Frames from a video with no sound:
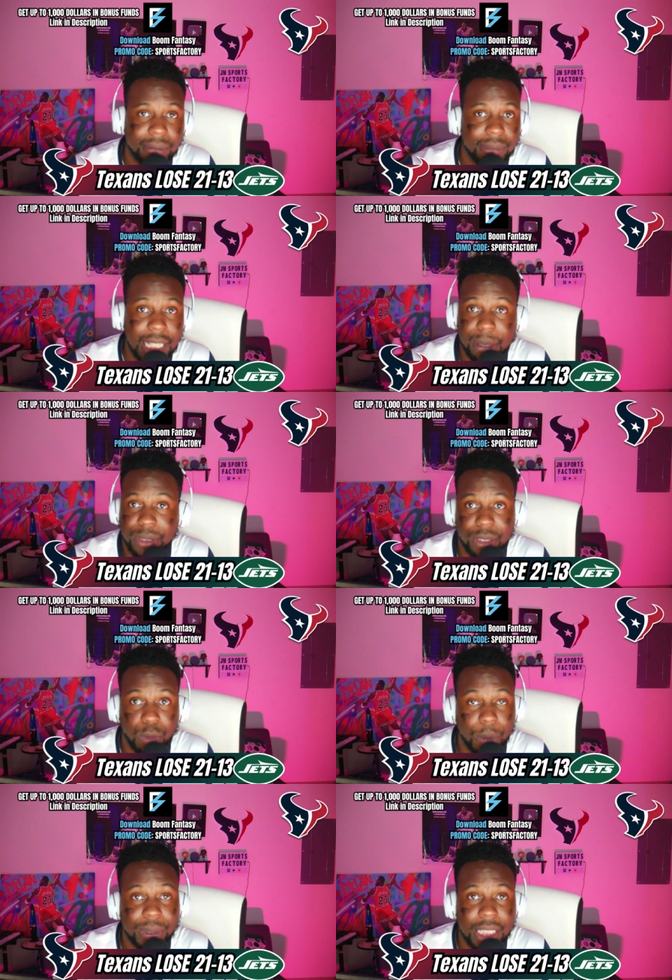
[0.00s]
The game's still
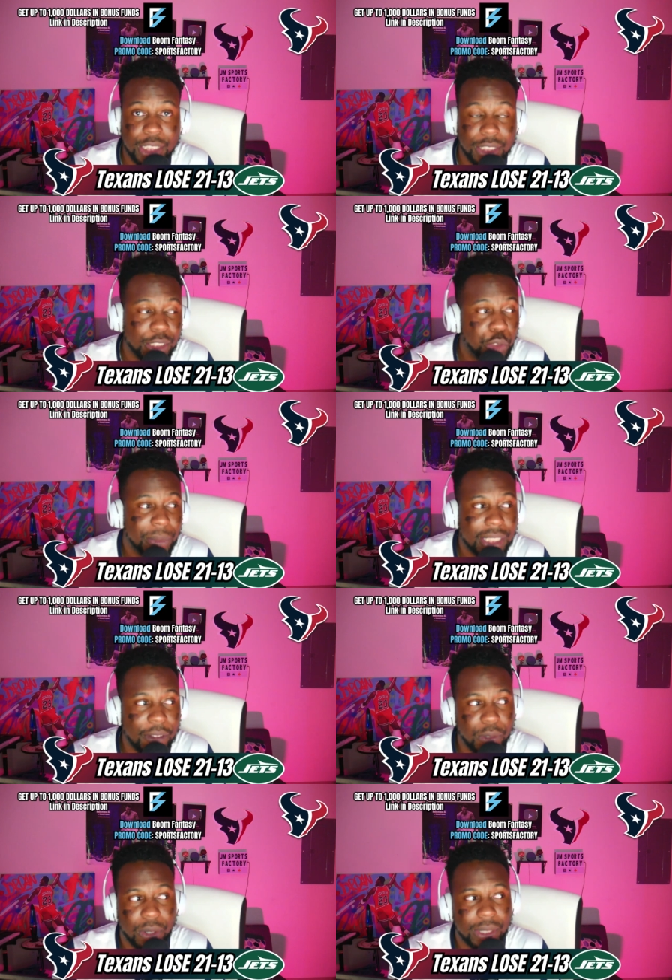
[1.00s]
one possession. You missed that
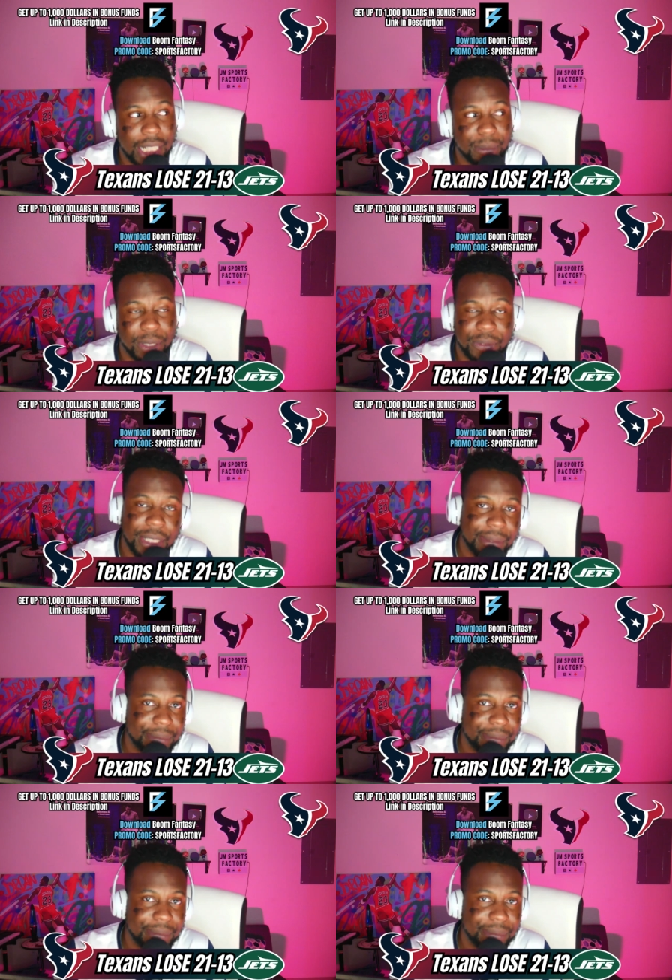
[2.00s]
field goal, the game's over now.